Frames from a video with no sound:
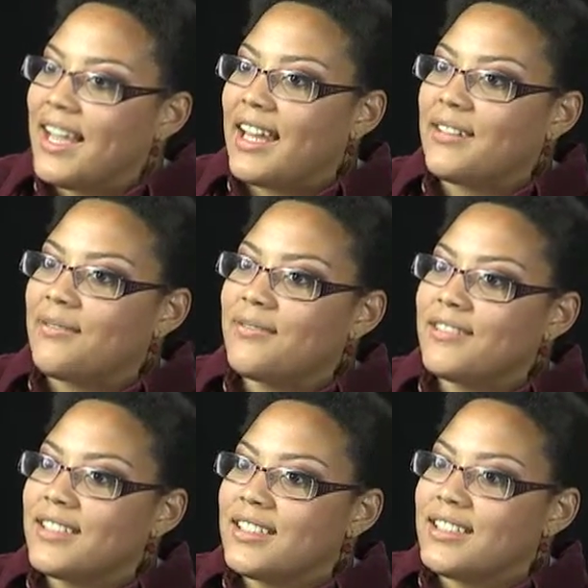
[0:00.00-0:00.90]
And I
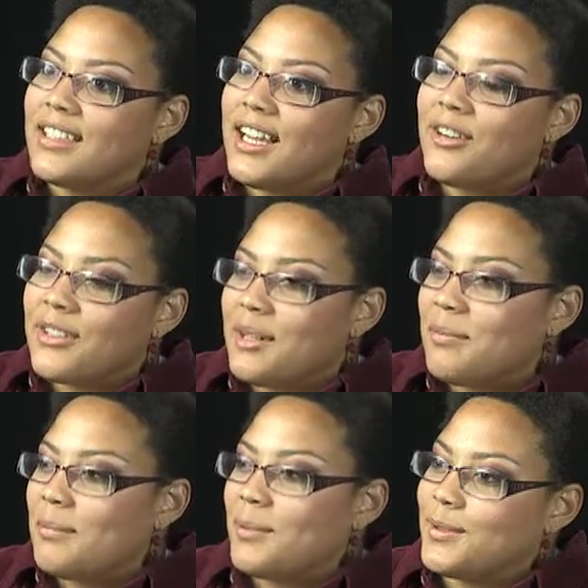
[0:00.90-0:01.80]
don't think
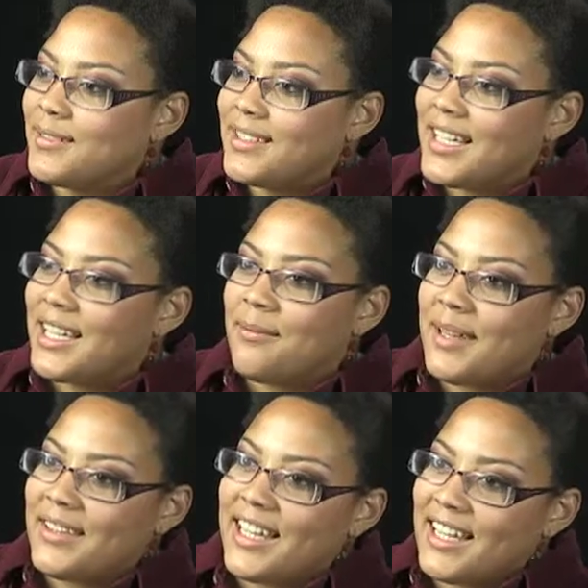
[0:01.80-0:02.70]
people think
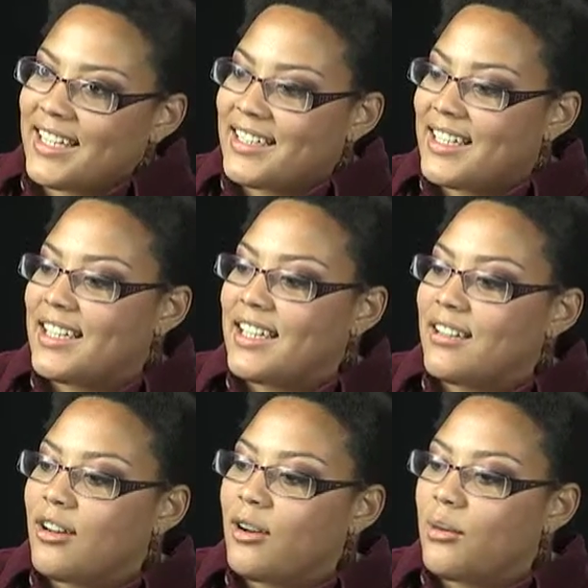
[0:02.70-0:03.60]
about that. Like, they
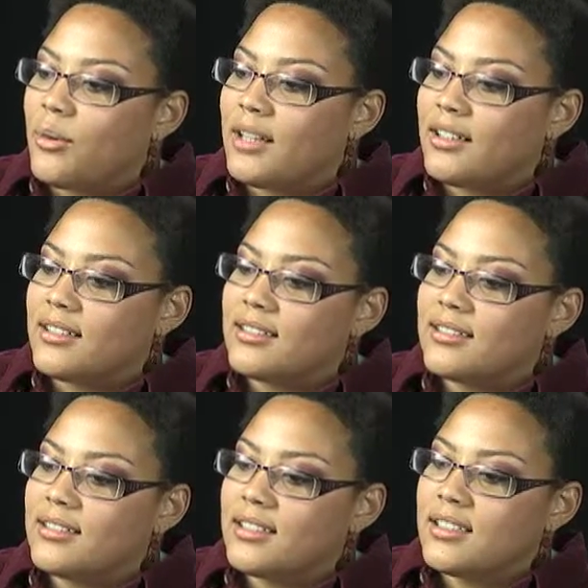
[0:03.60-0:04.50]
think, oh, well,
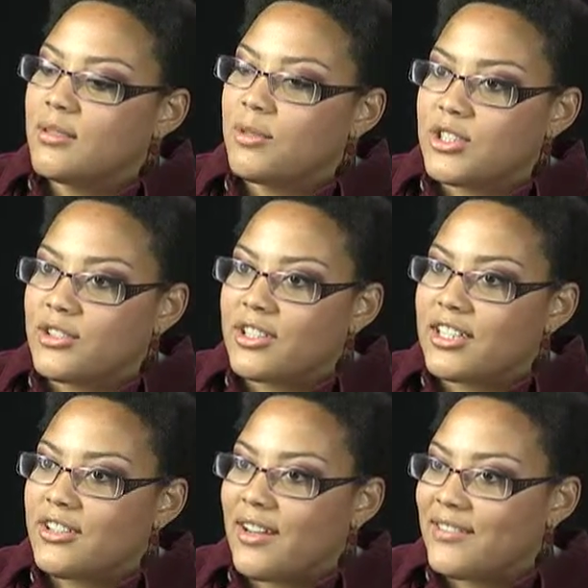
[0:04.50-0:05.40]
once you're
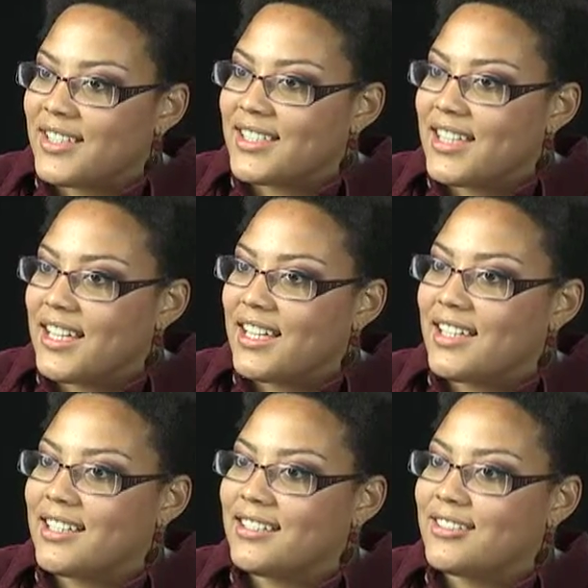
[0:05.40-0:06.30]
in, you have to
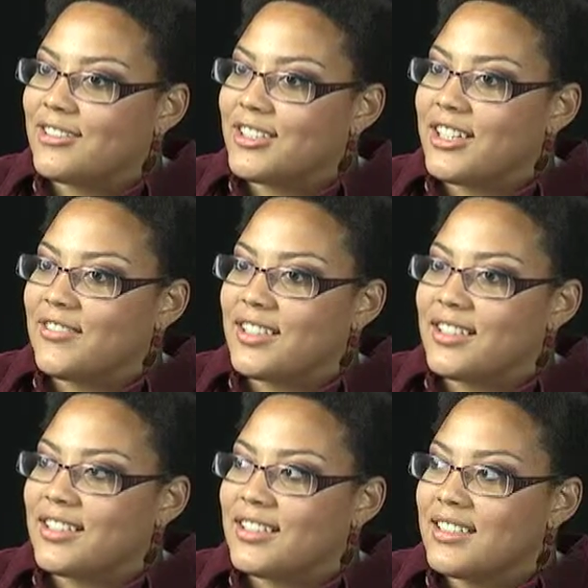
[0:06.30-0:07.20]
stay, or you have
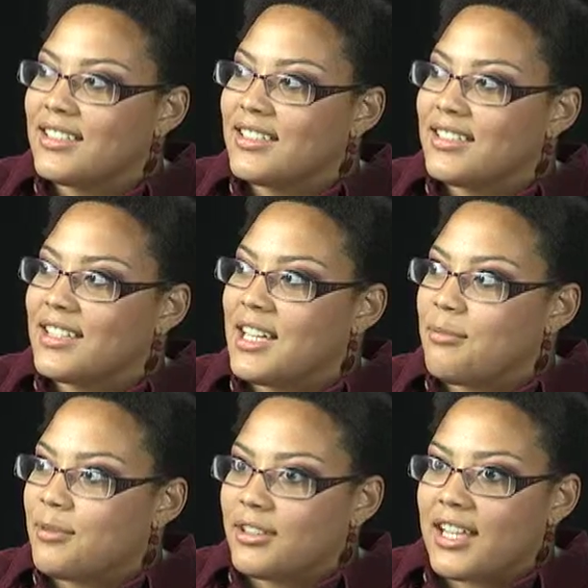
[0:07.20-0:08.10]
to
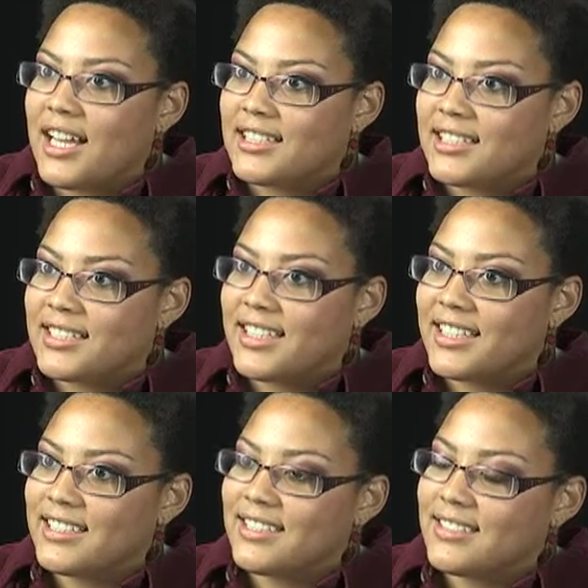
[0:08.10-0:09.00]
keep your classes, like,